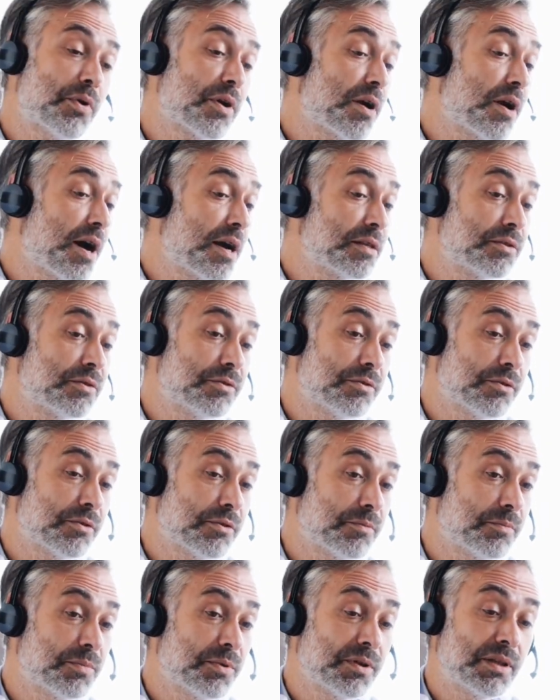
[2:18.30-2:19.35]
your healthcare
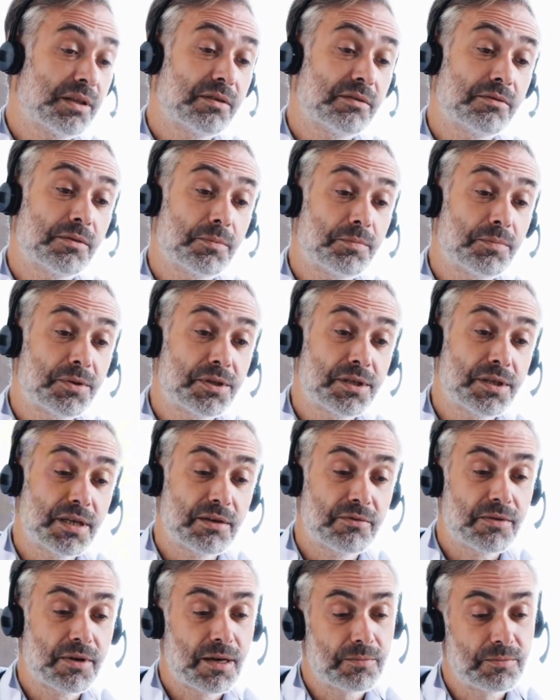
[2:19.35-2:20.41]
provider is
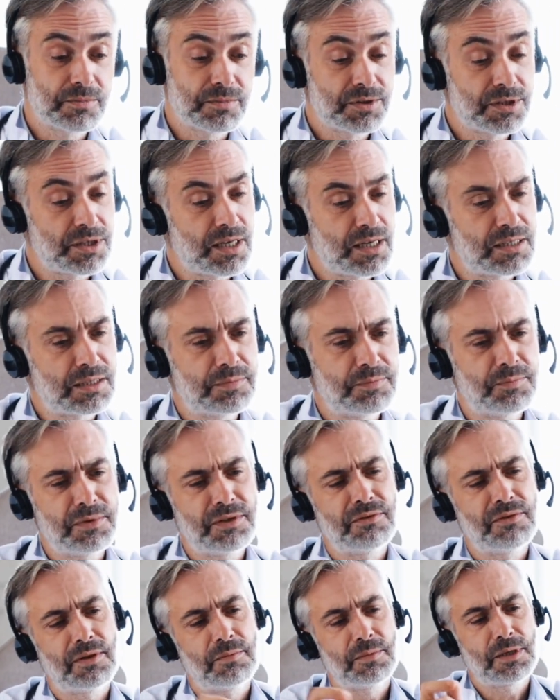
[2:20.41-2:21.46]
100%
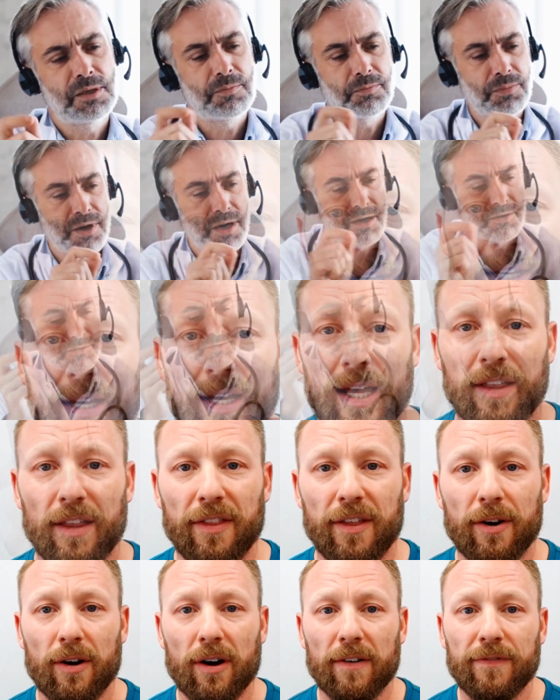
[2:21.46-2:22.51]
necessary. And
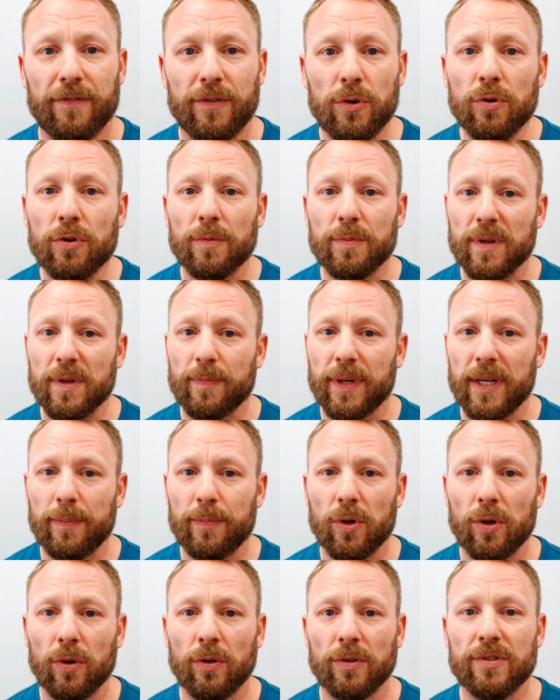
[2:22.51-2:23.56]
there are a few groups of
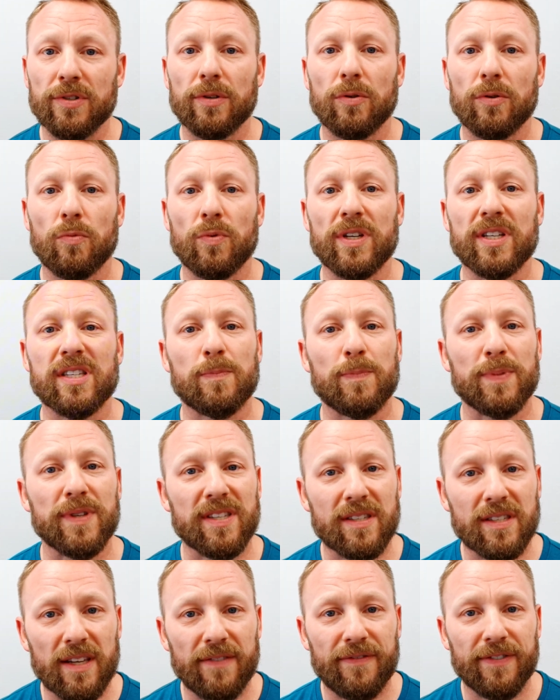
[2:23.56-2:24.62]
people we
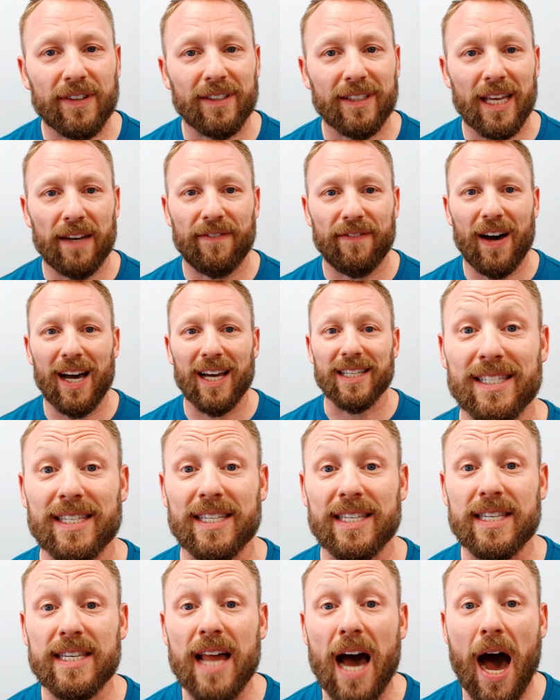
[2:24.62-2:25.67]
specifically advise
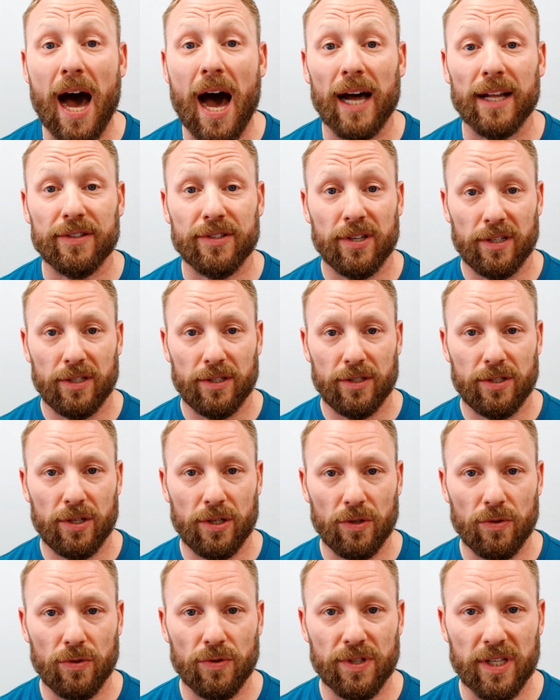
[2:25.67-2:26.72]
not to
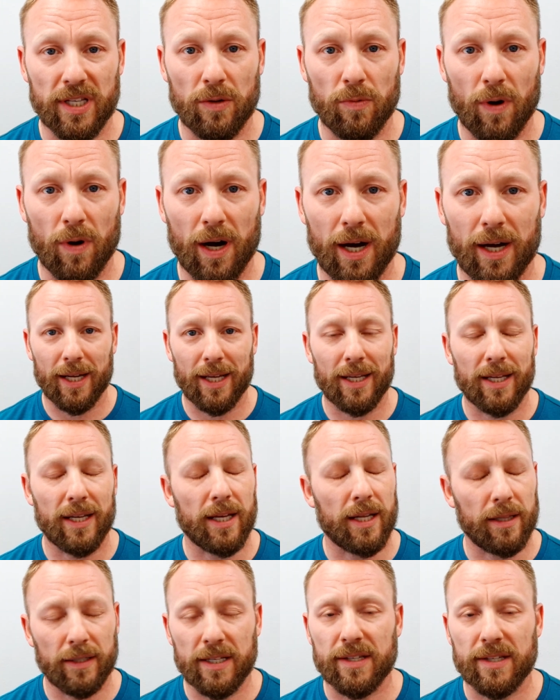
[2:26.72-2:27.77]
use EWOT,
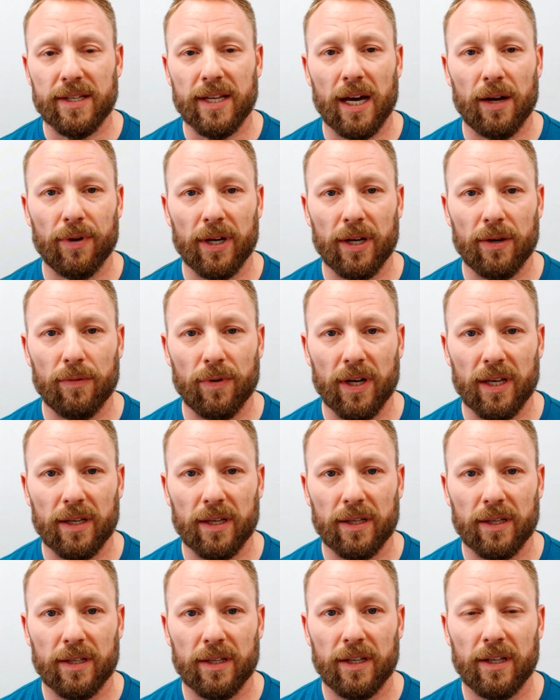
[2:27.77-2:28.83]
at least not right away.
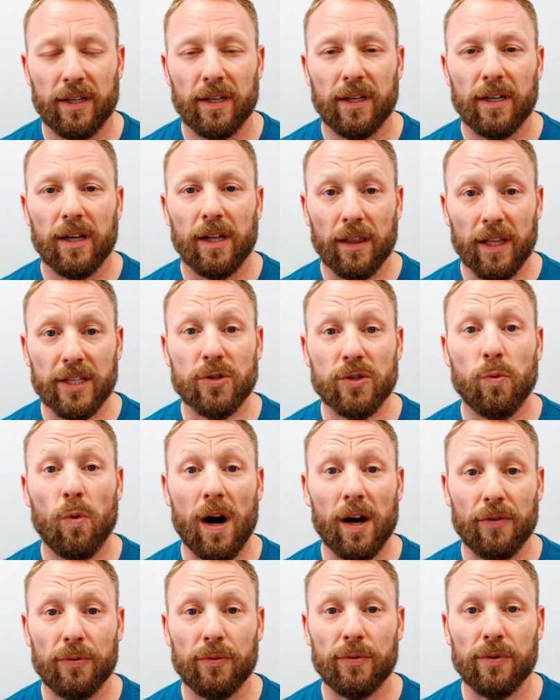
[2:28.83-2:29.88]
Let's
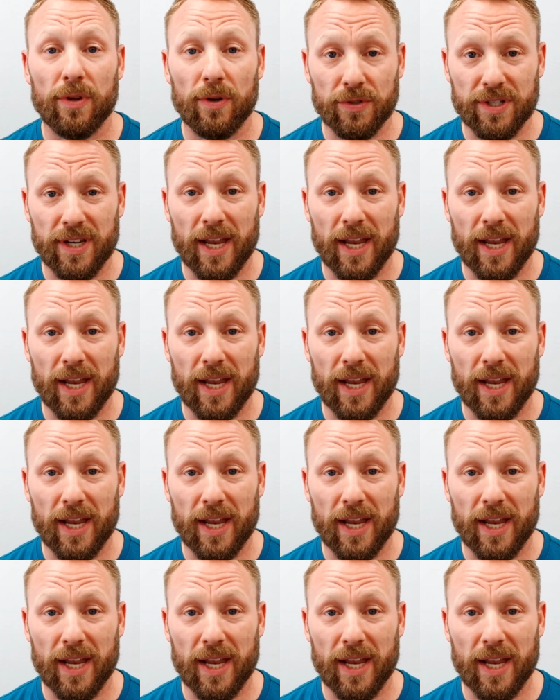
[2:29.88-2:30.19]
walk through those